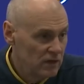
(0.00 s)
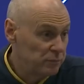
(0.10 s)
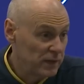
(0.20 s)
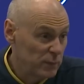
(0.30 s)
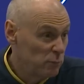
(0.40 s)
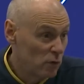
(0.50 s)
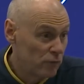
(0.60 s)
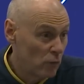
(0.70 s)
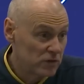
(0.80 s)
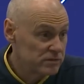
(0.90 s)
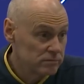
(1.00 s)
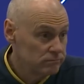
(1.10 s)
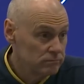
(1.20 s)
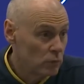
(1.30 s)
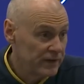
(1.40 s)
playing with more force
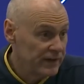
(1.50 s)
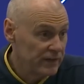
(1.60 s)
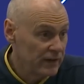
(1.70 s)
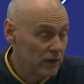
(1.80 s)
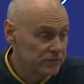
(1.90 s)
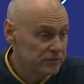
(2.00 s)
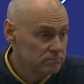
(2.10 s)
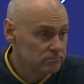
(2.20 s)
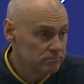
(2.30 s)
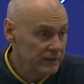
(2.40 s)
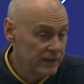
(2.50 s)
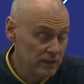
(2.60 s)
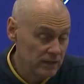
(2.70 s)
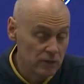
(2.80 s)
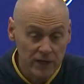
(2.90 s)
more than anything else.
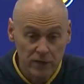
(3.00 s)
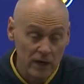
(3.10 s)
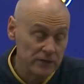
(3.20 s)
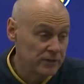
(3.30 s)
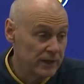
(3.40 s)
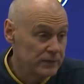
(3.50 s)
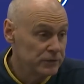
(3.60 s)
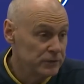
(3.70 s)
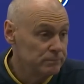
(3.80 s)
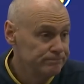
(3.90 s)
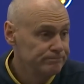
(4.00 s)
And a great crowd tonight, too.